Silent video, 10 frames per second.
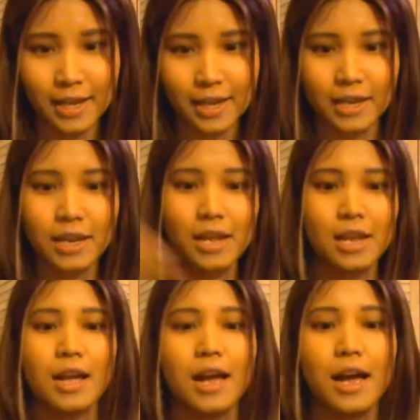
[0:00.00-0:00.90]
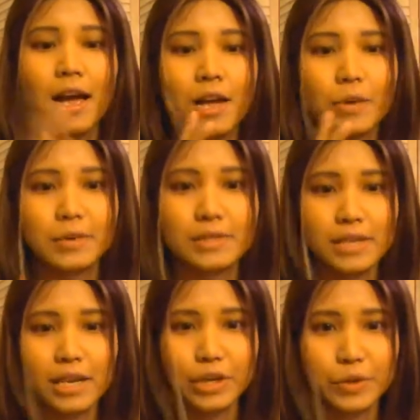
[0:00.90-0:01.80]
and I was
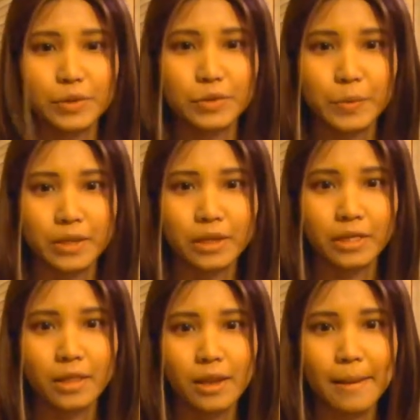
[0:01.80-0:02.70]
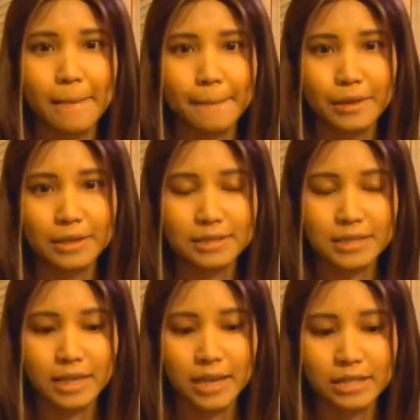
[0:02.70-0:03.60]
diagnosed with
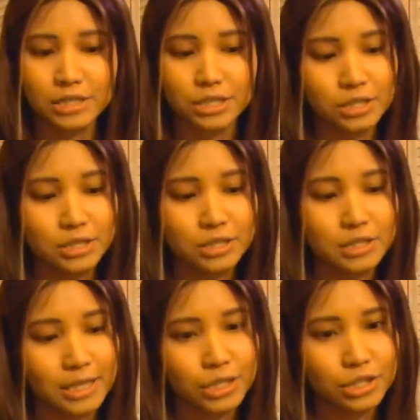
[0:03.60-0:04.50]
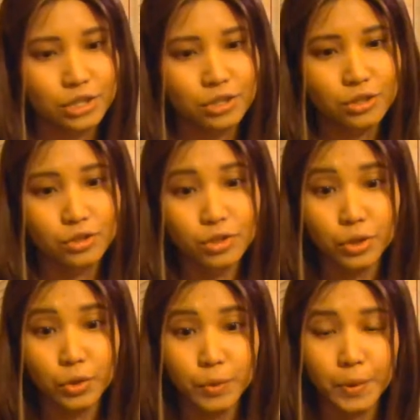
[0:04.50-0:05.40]
breast cancer stage
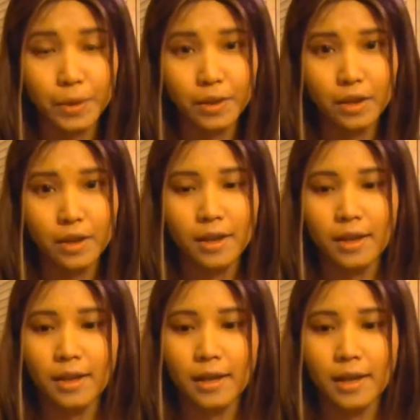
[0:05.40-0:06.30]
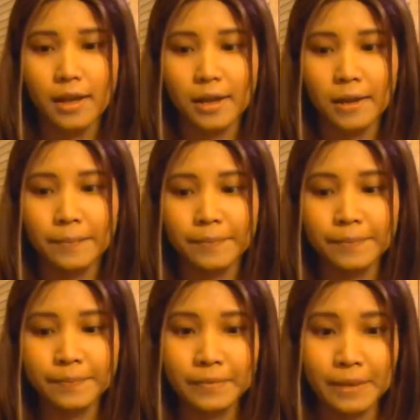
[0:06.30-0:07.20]
2. Um,
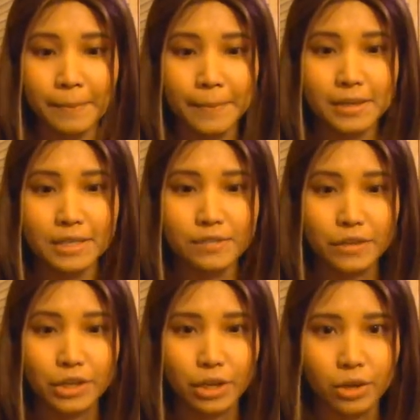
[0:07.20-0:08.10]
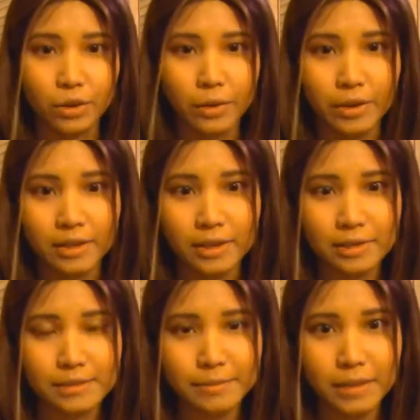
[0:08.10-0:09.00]
this video
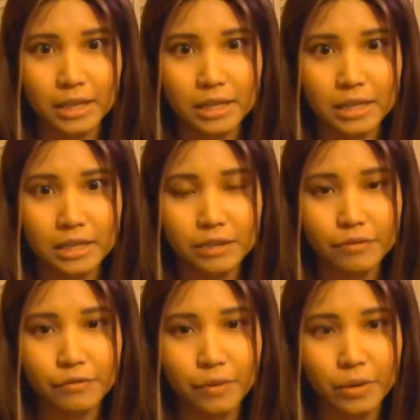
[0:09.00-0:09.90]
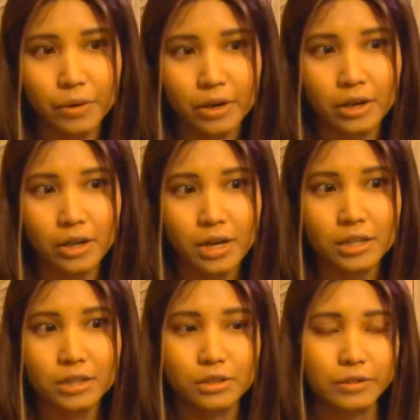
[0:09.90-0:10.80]
is mainly for
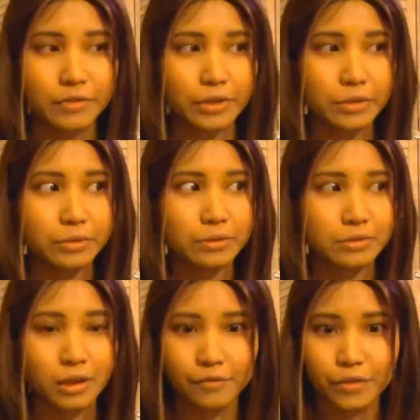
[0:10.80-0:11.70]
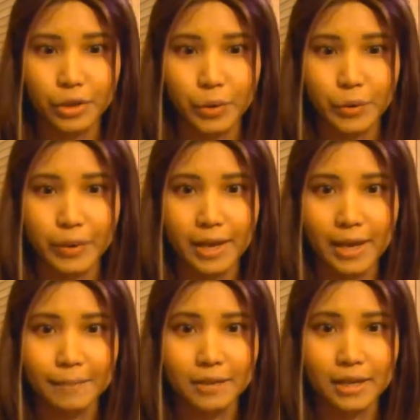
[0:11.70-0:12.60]
the review of the cold
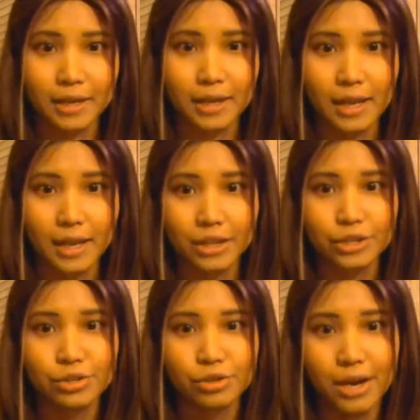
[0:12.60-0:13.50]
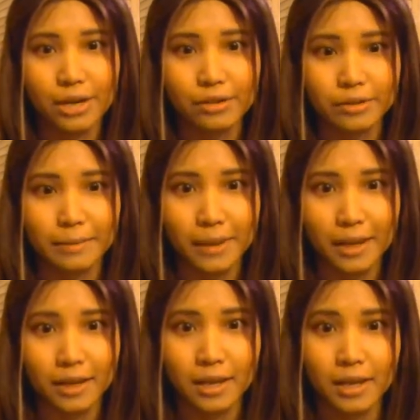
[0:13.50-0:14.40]
cap that I tried during
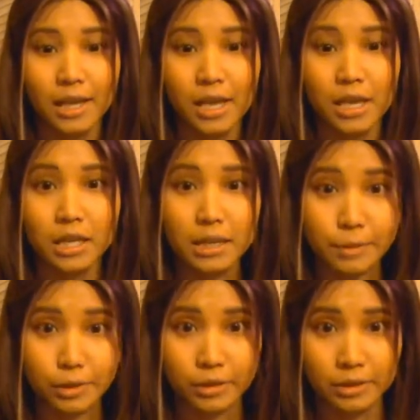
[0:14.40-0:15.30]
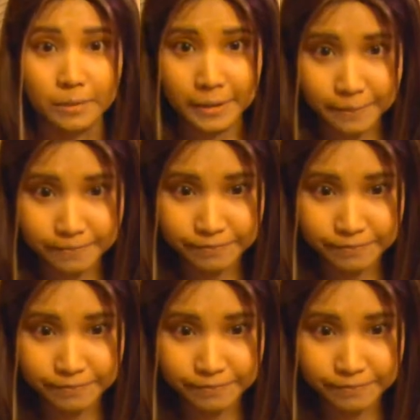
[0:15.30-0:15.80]
my chemotherapy.